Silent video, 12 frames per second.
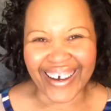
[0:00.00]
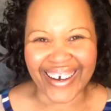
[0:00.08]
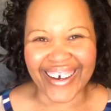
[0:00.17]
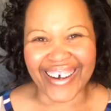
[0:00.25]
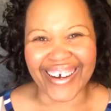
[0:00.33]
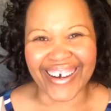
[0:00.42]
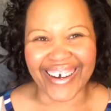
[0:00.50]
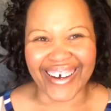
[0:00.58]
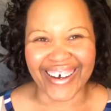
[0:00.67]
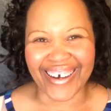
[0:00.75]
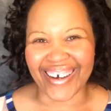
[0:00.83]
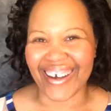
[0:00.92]
I
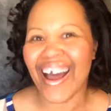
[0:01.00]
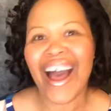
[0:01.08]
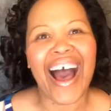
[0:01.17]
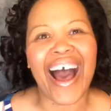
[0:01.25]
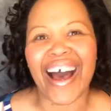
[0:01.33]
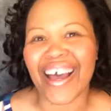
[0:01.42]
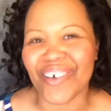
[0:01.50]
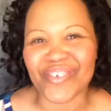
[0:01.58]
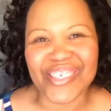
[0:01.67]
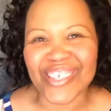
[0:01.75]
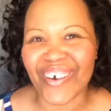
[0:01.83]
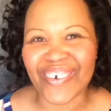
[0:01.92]

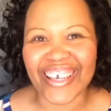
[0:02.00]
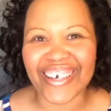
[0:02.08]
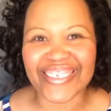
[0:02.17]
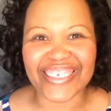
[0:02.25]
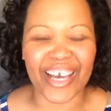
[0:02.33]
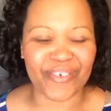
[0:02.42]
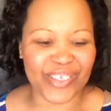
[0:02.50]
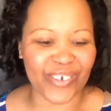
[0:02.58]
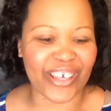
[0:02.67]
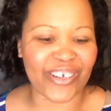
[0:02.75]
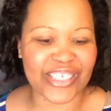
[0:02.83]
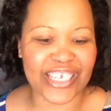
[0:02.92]
am so guilty. I'm so
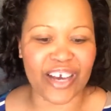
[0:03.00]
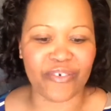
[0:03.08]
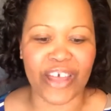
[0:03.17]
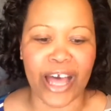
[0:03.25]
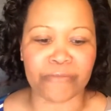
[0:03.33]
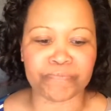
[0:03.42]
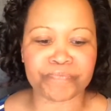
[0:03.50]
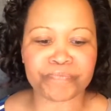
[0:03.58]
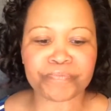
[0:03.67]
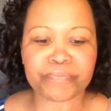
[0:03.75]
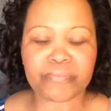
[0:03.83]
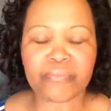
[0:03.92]
guilty of that.
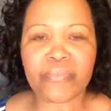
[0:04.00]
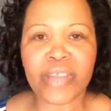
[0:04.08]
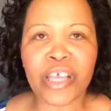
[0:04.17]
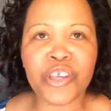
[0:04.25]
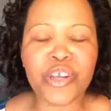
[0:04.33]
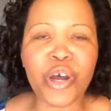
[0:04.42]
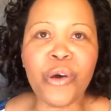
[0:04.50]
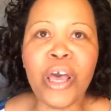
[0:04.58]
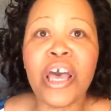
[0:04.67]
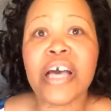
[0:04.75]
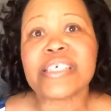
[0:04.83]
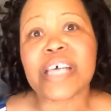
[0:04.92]
You know,
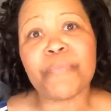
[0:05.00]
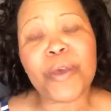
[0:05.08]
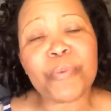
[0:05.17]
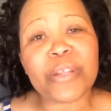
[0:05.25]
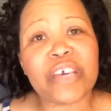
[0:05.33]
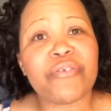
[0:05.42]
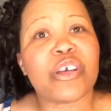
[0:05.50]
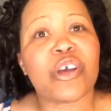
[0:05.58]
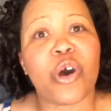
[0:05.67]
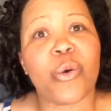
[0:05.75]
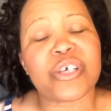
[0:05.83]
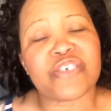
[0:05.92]
some people even
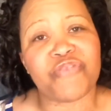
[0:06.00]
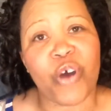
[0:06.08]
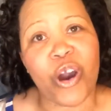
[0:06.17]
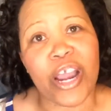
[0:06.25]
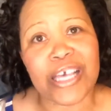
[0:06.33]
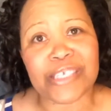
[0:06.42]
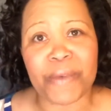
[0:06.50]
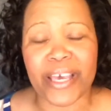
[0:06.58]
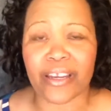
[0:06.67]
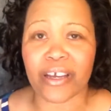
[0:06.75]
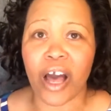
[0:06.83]
go as far as making a